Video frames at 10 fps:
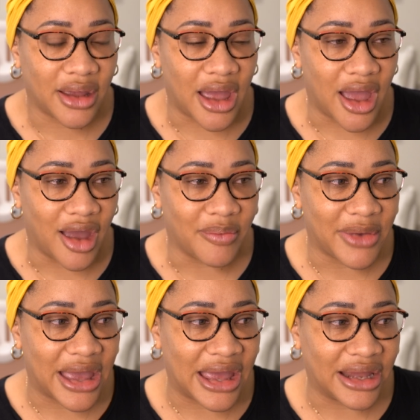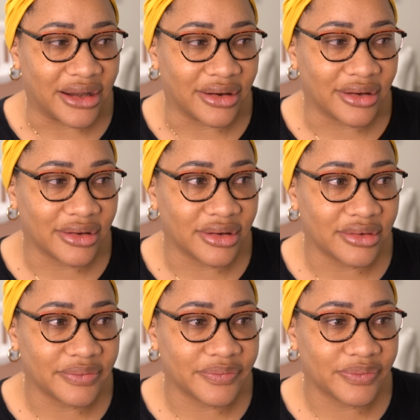And
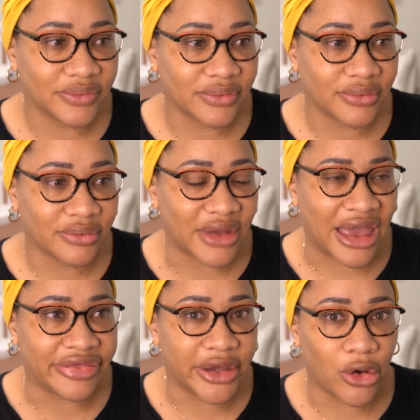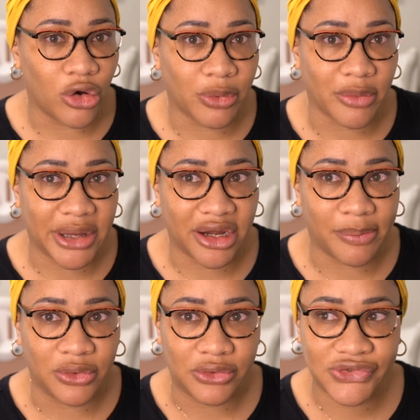I think Oprah made a
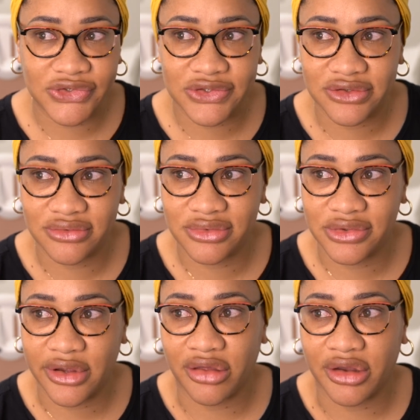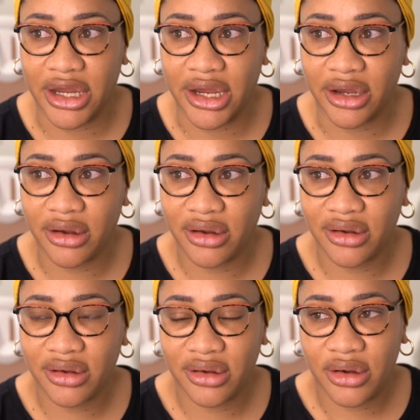post the other day
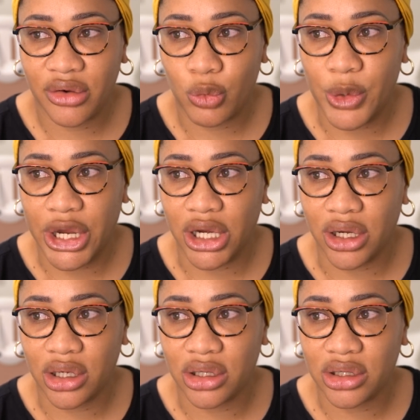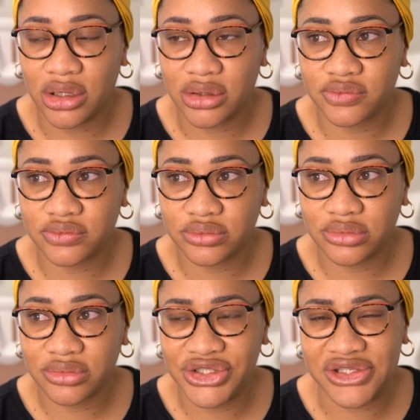where
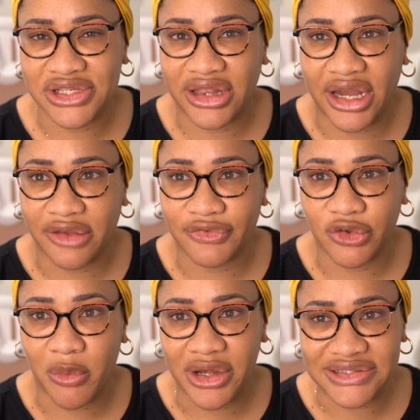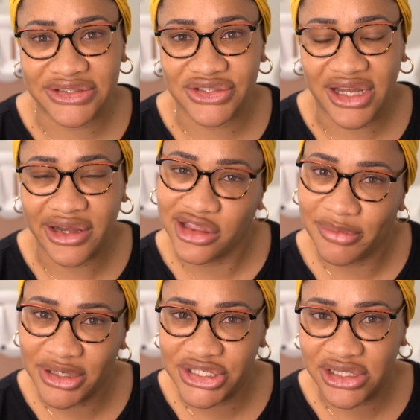she said that if someone is just a little
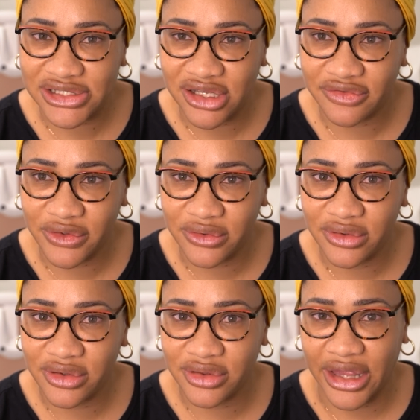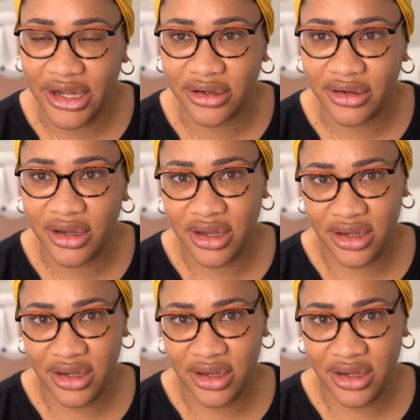bit jealous of you, then